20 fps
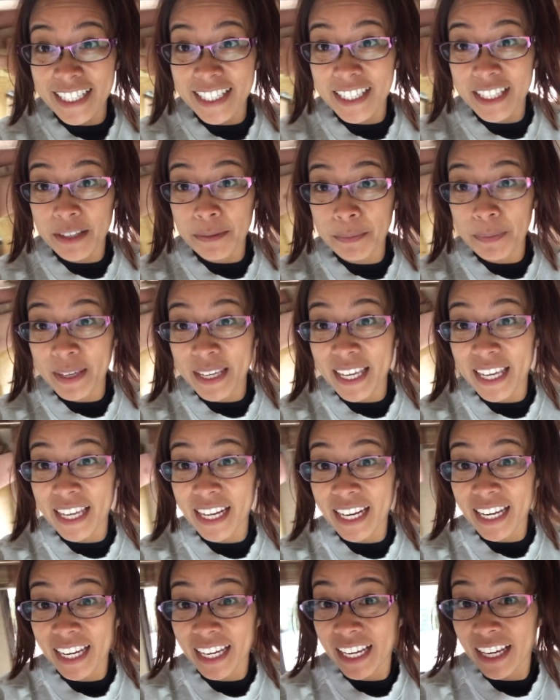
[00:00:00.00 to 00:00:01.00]
the
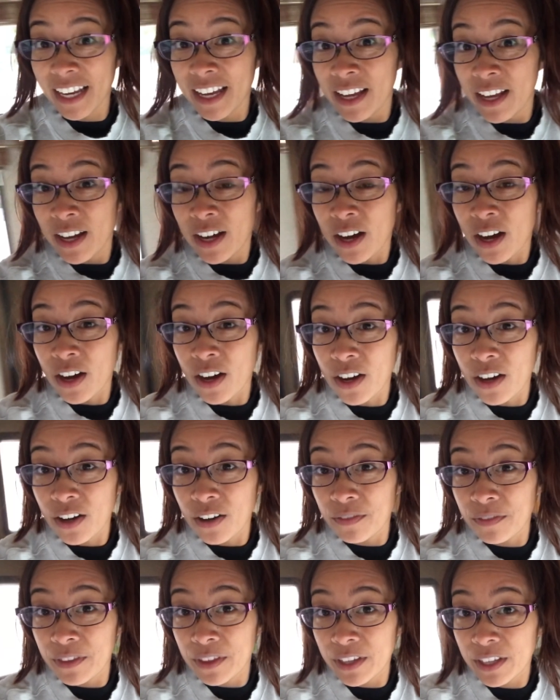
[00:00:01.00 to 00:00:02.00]
beginning of
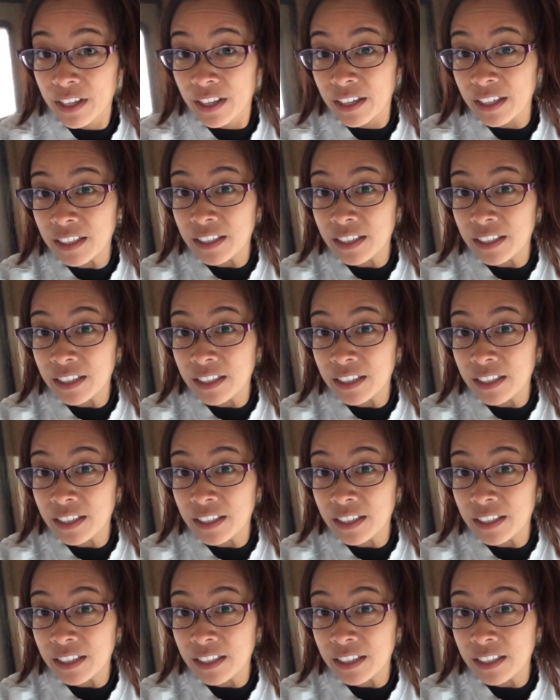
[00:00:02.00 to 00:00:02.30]
the